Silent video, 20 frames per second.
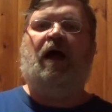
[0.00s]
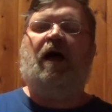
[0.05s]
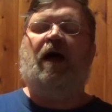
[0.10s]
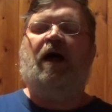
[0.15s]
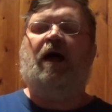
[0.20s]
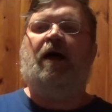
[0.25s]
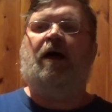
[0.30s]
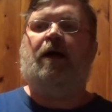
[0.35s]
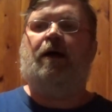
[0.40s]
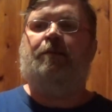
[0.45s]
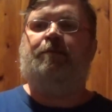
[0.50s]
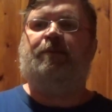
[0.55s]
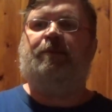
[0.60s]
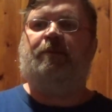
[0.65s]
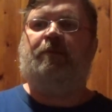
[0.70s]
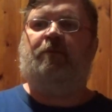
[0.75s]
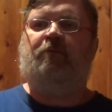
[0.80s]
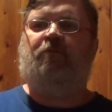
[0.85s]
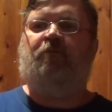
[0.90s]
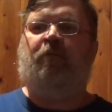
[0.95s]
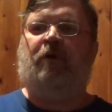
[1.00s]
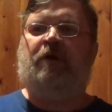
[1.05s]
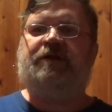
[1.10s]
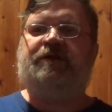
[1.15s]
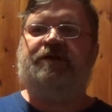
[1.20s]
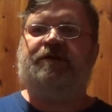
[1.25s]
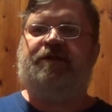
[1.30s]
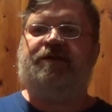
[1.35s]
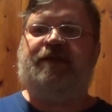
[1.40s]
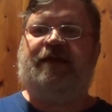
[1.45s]
One
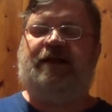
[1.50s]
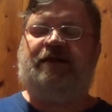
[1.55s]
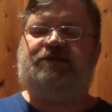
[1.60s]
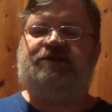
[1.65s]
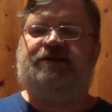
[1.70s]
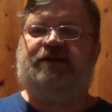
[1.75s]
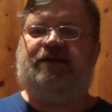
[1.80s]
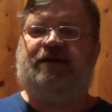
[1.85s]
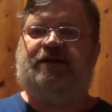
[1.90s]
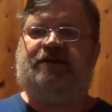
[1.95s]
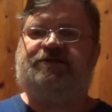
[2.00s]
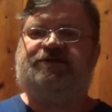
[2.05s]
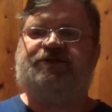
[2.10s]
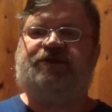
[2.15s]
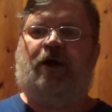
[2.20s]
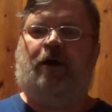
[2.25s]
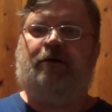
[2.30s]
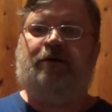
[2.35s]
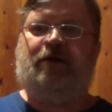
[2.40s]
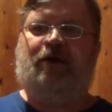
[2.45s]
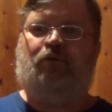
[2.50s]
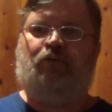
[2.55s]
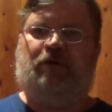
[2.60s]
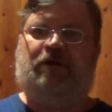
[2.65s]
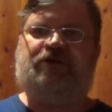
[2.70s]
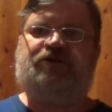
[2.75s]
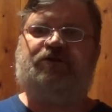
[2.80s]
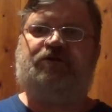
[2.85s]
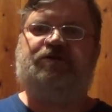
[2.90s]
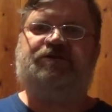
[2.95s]
of the things is Talia
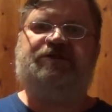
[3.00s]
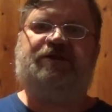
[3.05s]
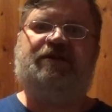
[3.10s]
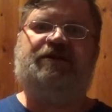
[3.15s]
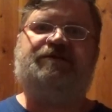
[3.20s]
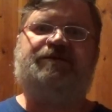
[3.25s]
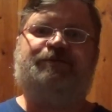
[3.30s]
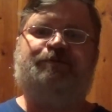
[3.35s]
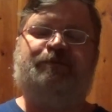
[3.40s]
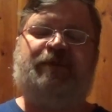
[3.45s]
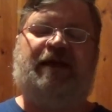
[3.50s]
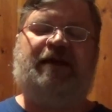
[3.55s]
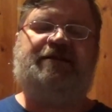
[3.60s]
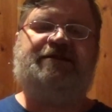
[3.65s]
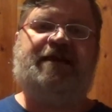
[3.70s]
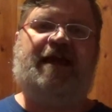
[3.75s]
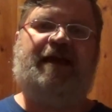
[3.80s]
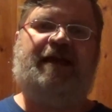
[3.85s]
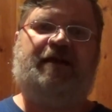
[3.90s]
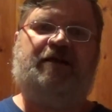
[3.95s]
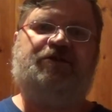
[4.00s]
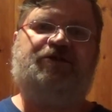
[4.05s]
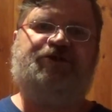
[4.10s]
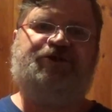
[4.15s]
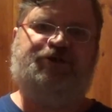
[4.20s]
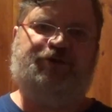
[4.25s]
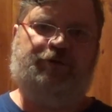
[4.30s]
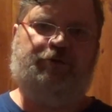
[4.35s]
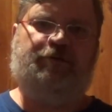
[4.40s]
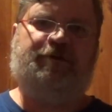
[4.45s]
Winters is being taken
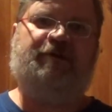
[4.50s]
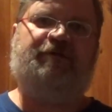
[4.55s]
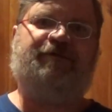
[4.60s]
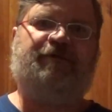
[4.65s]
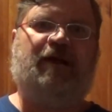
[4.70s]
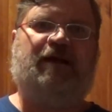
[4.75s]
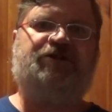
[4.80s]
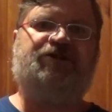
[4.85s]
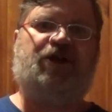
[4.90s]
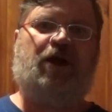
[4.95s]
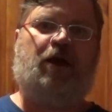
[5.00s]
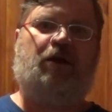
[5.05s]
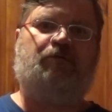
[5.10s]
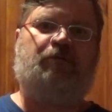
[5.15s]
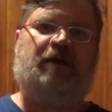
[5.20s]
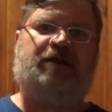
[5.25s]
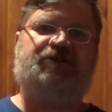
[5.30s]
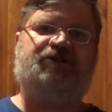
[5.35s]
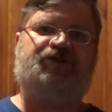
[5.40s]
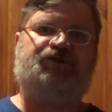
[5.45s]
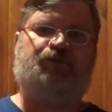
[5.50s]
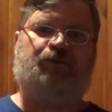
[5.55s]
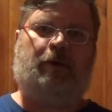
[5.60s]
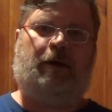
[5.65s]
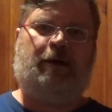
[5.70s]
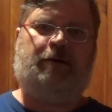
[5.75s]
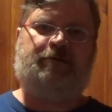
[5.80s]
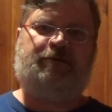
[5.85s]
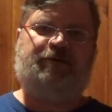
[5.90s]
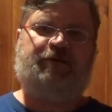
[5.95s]
to the Fresh Air
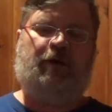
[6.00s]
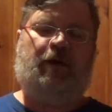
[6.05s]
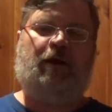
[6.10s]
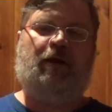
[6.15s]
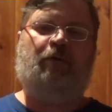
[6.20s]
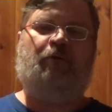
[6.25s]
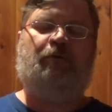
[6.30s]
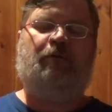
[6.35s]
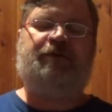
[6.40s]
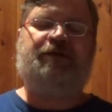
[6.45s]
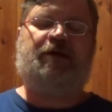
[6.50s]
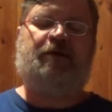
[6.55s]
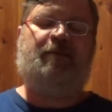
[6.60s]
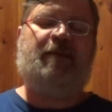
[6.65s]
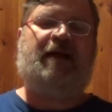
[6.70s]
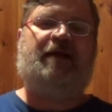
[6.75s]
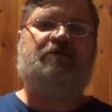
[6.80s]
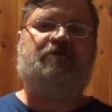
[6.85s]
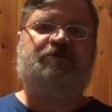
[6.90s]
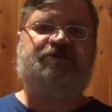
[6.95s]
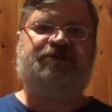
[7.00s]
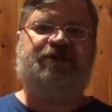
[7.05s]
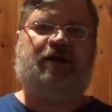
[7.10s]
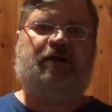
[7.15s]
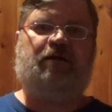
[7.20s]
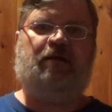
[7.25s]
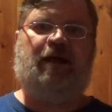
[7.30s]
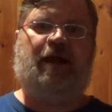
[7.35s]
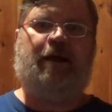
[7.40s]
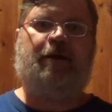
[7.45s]
restaurant with Commander
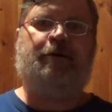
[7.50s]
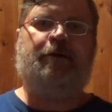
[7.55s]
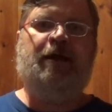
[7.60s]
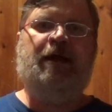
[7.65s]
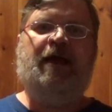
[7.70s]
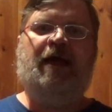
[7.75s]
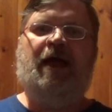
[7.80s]
Sinclair,